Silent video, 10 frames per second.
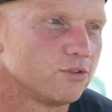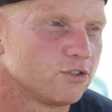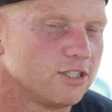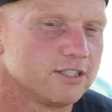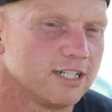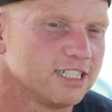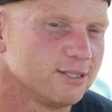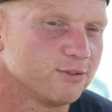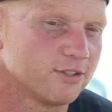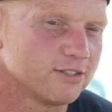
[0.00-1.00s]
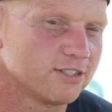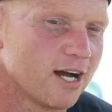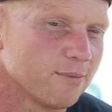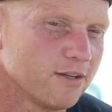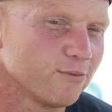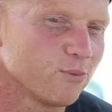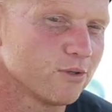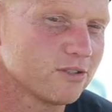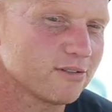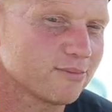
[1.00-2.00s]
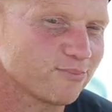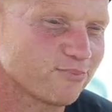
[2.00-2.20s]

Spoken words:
she said she was going to stop the divorce.